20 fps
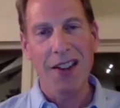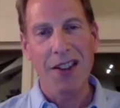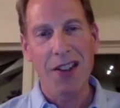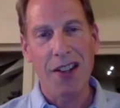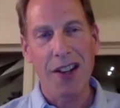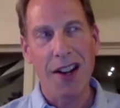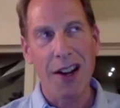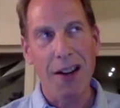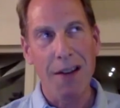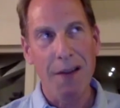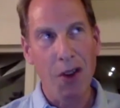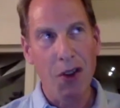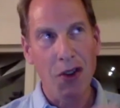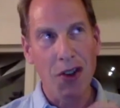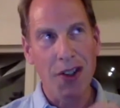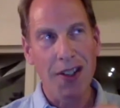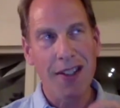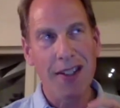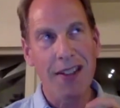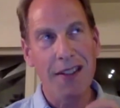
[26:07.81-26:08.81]
to kind of not
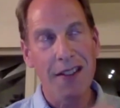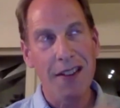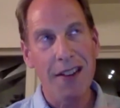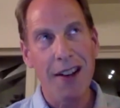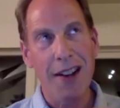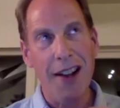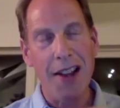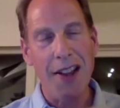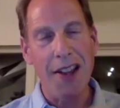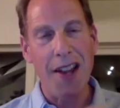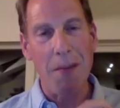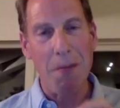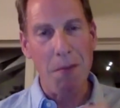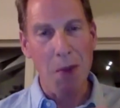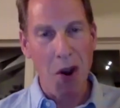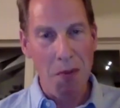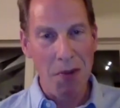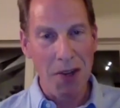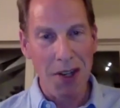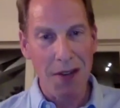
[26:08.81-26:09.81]
just let that
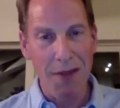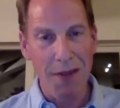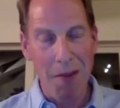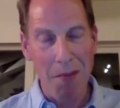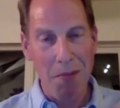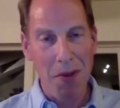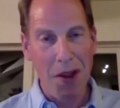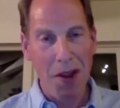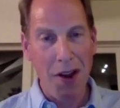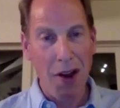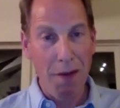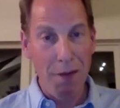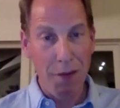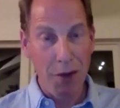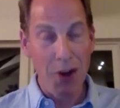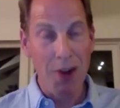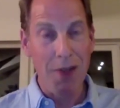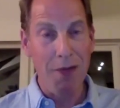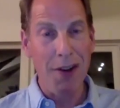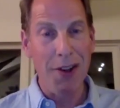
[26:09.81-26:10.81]
moment of
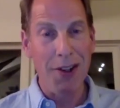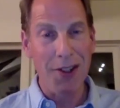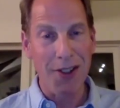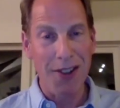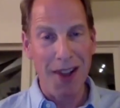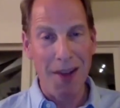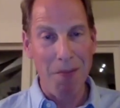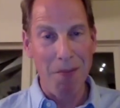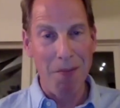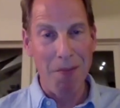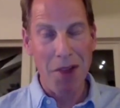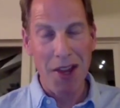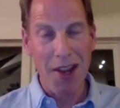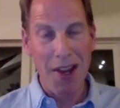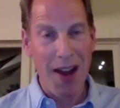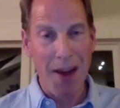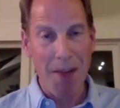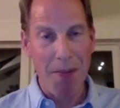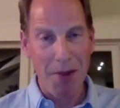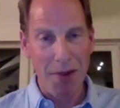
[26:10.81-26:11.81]
universal
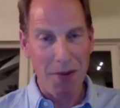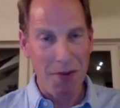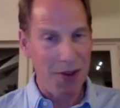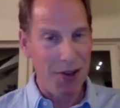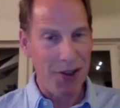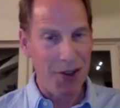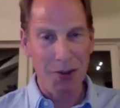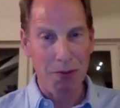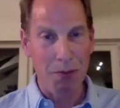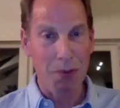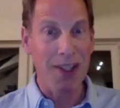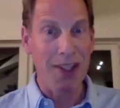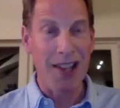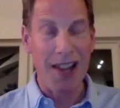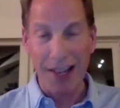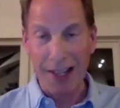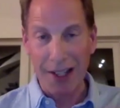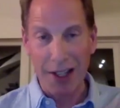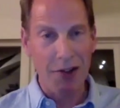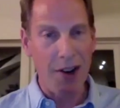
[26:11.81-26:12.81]
empathy happen, which was
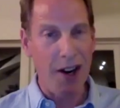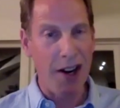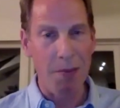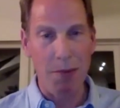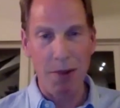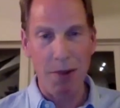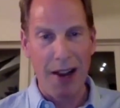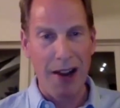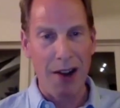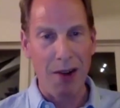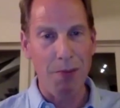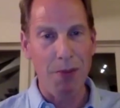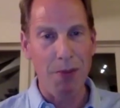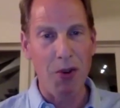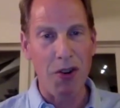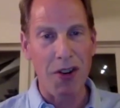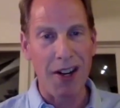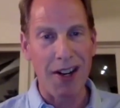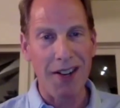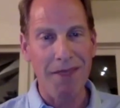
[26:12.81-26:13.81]
that incredible
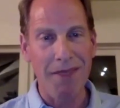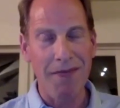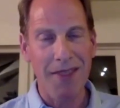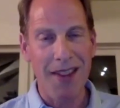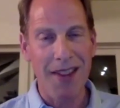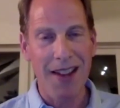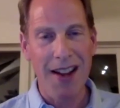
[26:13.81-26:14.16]
outpouring,